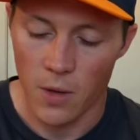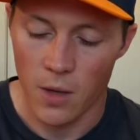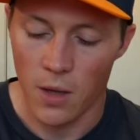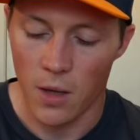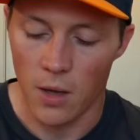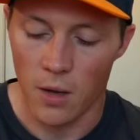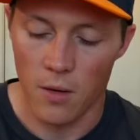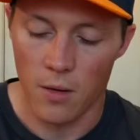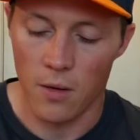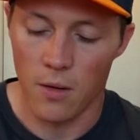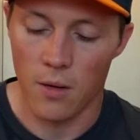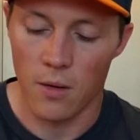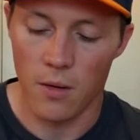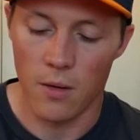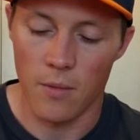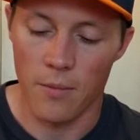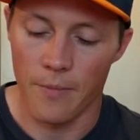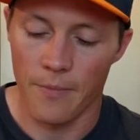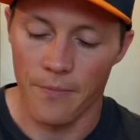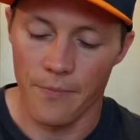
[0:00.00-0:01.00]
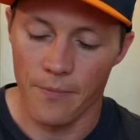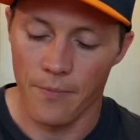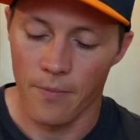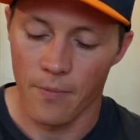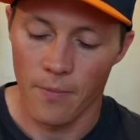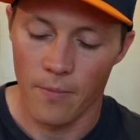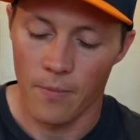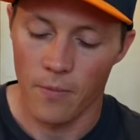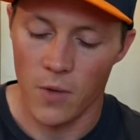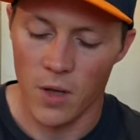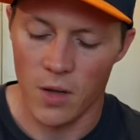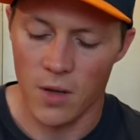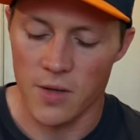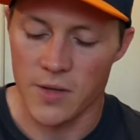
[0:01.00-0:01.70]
And yeah,